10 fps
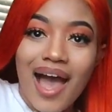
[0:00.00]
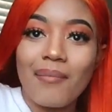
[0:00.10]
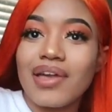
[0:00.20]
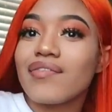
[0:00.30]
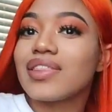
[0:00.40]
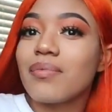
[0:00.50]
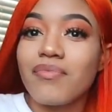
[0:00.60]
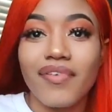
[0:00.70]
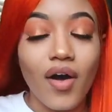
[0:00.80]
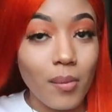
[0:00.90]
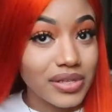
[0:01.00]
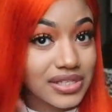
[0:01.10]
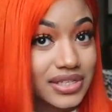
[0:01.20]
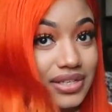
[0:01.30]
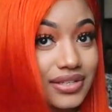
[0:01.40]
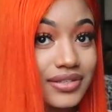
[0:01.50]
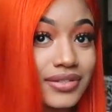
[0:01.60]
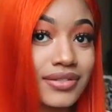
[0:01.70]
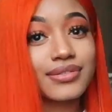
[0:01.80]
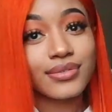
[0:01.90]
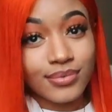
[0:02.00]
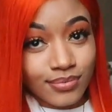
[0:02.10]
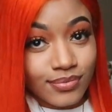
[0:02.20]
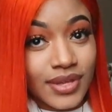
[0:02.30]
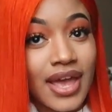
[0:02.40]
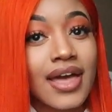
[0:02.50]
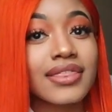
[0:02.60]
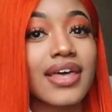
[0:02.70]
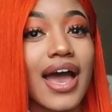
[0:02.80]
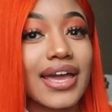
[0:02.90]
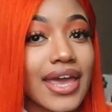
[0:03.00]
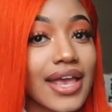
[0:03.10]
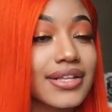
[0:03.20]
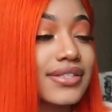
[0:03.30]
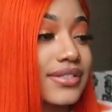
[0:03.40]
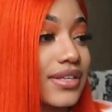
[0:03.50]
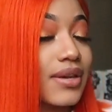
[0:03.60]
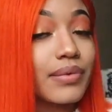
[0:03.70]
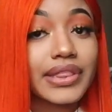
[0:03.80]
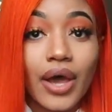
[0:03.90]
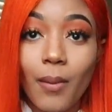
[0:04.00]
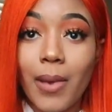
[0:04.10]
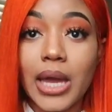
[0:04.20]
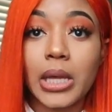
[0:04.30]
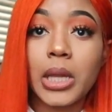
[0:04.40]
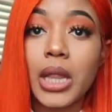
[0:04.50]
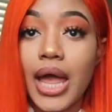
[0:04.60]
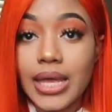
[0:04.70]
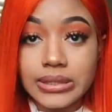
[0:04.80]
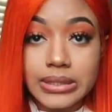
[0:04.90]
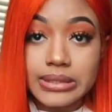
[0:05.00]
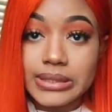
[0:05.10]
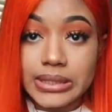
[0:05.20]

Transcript: I'm giving them Velma tees that I can't see without my glasses